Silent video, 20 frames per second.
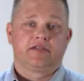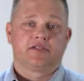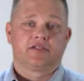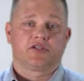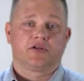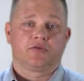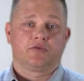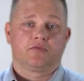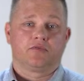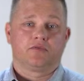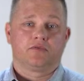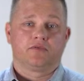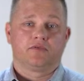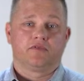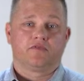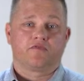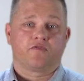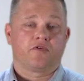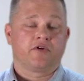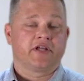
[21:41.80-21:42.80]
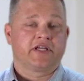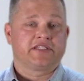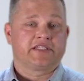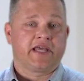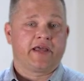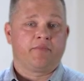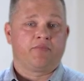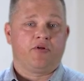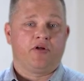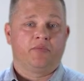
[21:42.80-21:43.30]
So for an
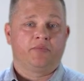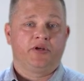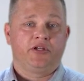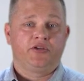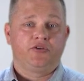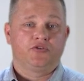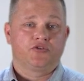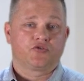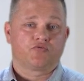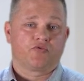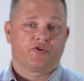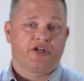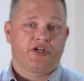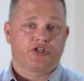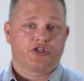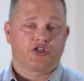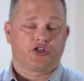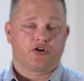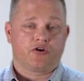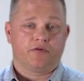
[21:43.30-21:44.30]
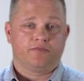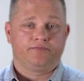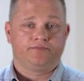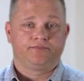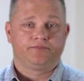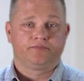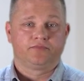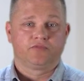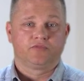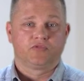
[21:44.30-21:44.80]
example, I'm going to use Reassure.
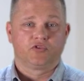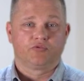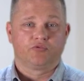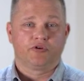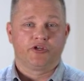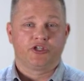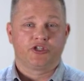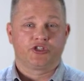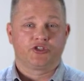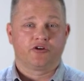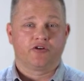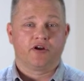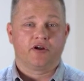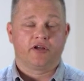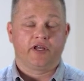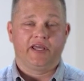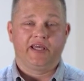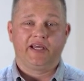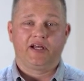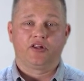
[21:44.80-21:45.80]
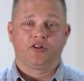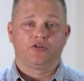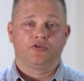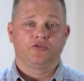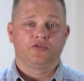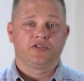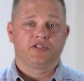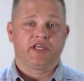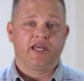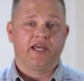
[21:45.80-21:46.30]
Reassure
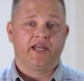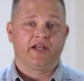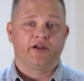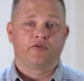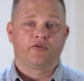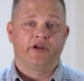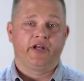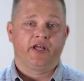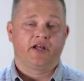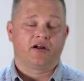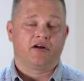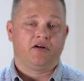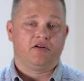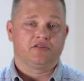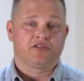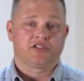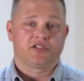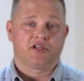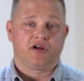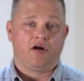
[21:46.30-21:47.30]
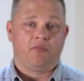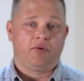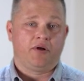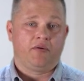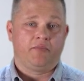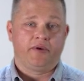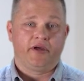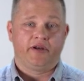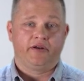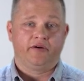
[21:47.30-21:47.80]
includes an ingredient called saw
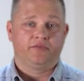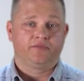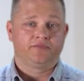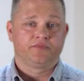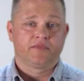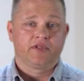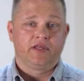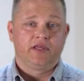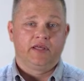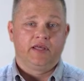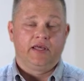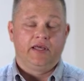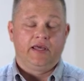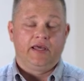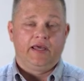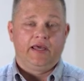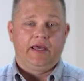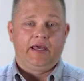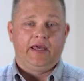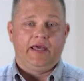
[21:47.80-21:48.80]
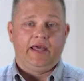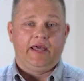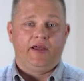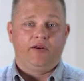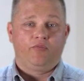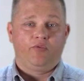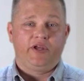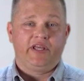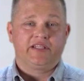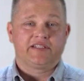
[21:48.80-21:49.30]
palmetto.
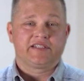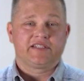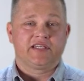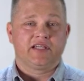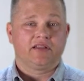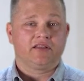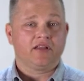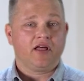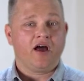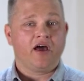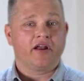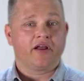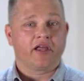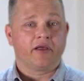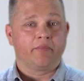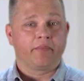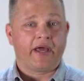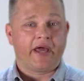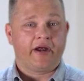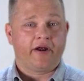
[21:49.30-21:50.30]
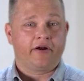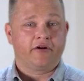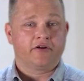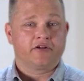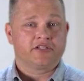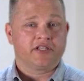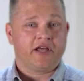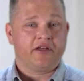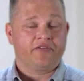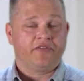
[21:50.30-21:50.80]
And we can see a lot of
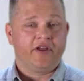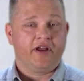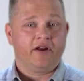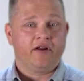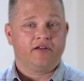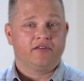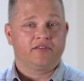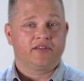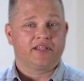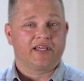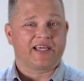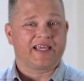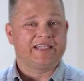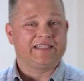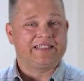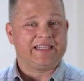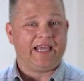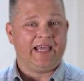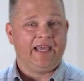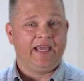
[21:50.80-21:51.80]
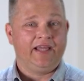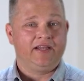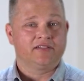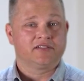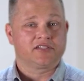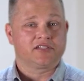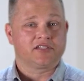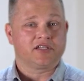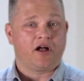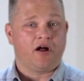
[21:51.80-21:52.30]
competitors out there that contain
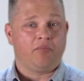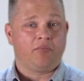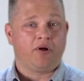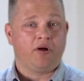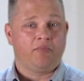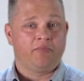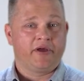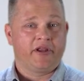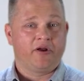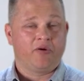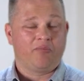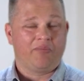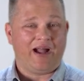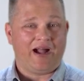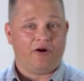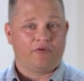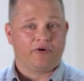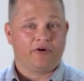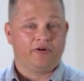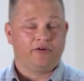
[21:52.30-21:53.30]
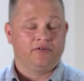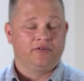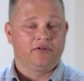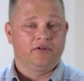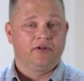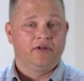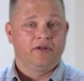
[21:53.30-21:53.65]
saw palmetto powder.